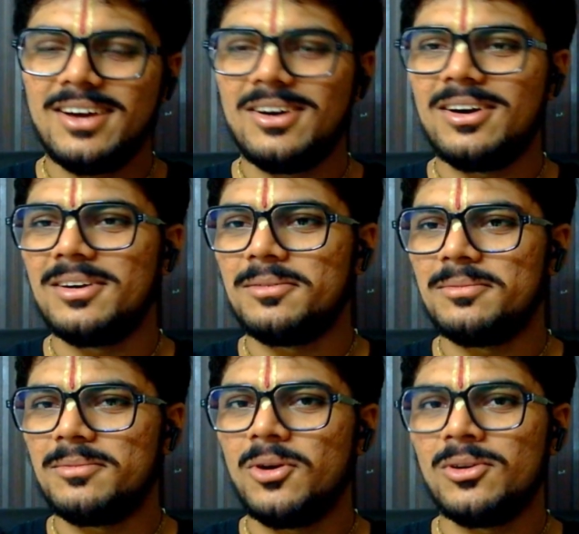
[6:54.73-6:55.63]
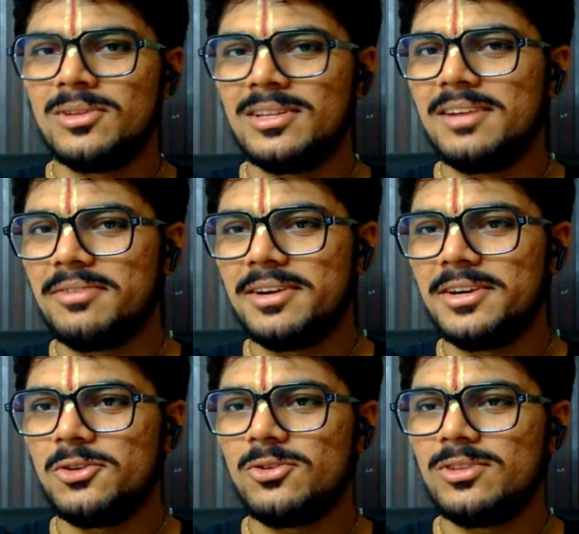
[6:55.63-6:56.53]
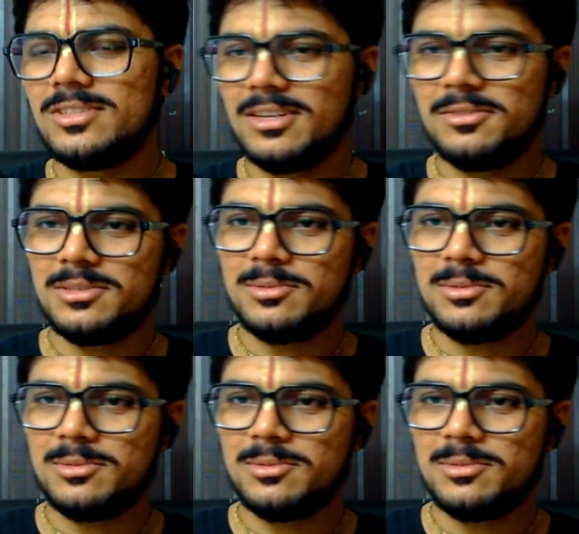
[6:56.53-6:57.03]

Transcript: or the different the service